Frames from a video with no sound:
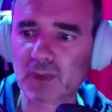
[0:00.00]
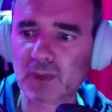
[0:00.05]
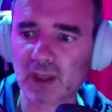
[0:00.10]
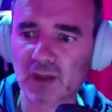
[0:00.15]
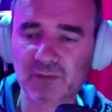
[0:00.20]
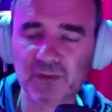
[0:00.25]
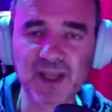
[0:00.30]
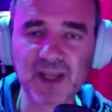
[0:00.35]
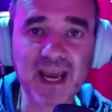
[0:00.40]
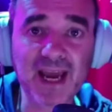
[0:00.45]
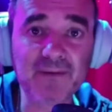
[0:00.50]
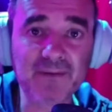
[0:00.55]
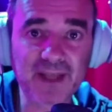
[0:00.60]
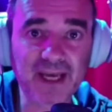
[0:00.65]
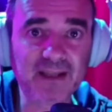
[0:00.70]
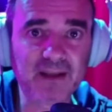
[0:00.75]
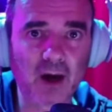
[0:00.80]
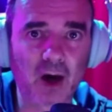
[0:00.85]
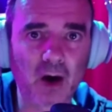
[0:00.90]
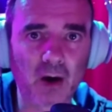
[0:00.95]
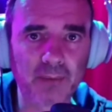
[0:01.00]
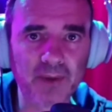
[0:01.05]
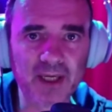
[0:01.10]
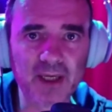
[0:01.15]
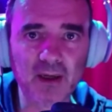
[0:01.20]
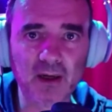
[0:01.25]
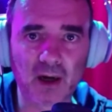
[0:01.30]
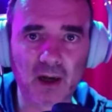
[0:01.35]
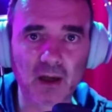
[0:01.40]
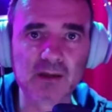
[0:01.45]
if they have that
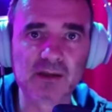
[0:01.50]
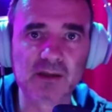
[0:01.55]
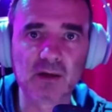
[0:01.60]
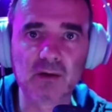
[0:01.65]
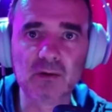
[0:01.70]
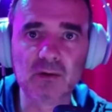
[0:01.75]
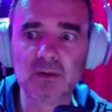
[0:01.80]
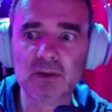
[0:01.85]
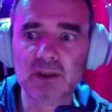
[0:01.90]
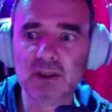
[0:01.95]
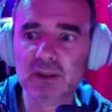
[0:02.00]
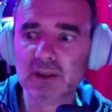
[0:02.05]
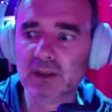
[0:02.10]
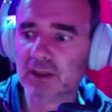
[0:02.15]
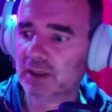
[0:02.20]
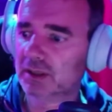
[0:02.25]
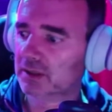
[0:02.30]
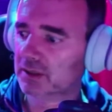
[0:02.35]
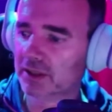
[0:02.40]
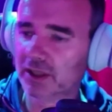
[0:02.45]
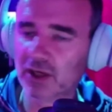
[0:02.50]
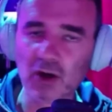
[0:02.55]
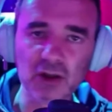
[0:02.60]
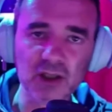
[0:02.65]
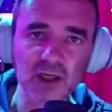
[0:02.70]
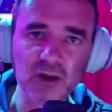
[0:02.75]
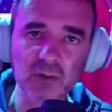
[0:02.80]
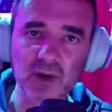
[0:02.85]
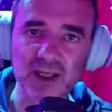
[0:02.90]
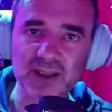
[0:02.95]
hobby also, the
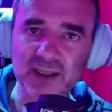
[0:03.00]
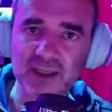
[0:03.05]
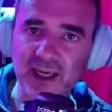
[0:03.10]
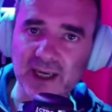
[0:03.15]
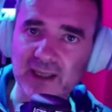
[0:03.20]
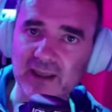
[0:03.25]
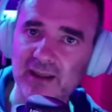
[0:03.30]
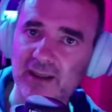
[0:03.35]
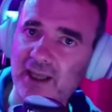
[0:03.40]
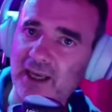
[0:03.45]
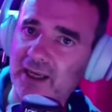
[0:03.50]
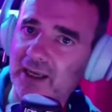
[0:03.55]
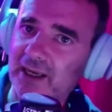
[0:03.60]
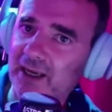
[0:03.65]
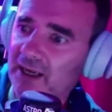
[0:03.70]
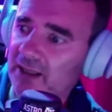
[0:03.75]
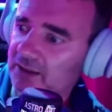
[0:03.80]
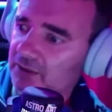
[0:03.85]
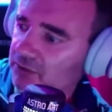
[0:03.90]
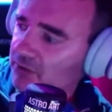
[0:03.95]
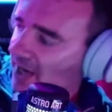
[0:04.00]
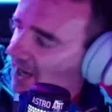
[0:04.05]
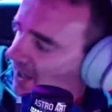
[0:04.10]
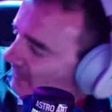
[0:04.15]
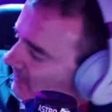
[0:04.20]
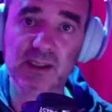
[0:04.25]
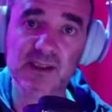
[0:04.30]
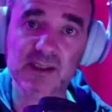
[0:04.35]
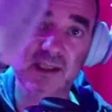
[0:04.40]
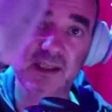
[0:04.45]
only one they, they can
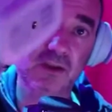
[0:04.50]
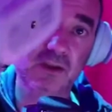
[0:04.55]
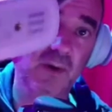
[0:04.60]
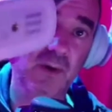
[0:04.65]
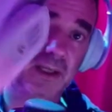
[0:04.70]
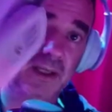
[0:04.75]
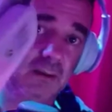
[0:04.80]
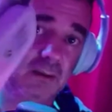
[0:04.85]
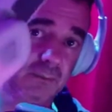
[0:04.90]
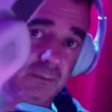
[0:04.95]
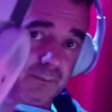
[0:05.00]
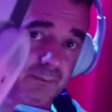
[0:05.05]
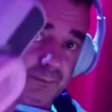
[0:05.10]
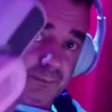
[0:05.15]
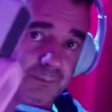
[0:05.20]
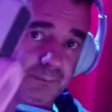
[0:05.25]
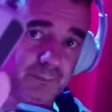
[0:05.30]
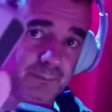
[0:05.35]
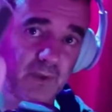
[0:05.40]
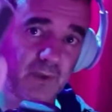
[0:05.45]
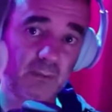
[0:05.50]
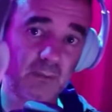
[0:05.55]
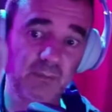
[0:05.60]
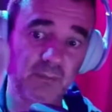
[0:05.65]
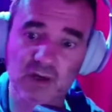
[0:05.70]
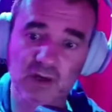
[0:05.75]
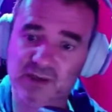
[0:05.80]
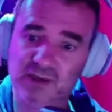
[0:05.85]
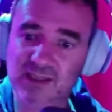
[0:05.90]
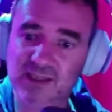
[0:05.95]
grab is this one
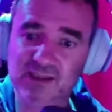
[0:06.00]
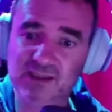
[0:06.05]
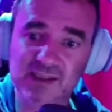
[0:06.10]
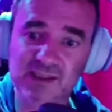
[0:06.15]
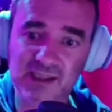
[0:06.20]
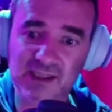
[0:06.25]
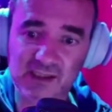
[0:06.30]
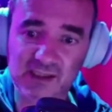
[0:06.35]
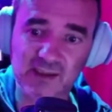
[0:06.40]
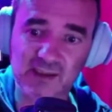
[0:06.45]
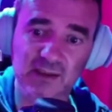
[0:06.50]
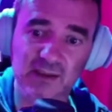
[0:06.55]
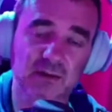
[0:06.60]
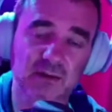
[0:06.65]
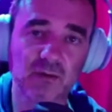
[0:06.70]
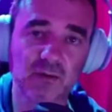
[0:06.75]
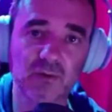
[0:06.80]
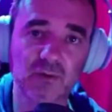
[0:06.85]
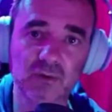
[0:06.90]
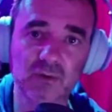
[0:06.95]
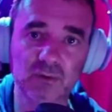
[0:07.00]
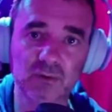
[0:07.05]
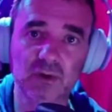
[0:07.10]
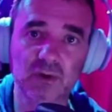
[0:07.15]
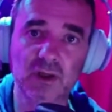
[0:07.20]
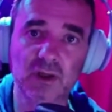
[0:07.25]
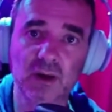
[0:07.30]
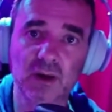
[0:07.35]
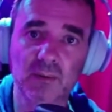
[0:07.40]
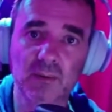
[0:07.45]
because it's easy to
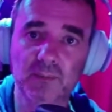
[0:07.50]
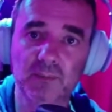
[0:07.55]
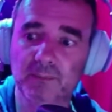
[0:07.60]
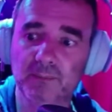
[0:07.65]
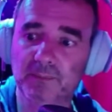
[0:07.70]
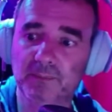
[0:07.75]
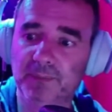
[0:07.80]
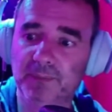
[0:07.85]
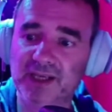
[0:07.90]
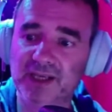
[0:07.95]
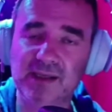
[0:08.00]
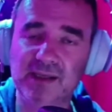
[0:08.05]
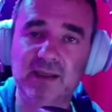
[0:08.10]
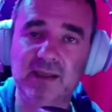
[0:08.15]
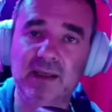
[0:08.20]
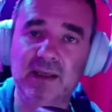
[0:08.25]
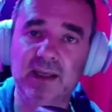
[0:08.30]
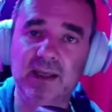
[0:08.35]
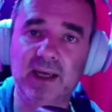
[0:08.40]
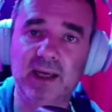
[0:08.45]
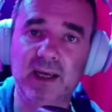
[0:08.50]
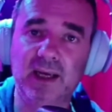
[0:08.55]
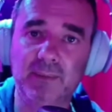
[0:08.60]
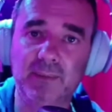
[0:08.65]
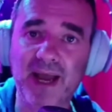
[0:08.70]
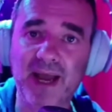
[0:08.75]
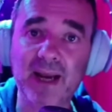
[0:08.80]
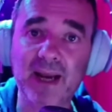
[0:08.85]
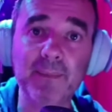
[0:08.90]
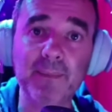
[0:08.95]
place it in a
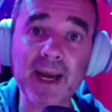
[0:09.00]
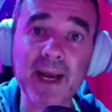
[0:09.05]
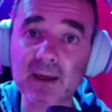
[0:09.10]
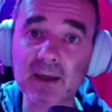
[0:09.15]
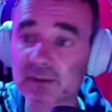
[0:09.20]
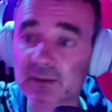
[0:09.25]
backpack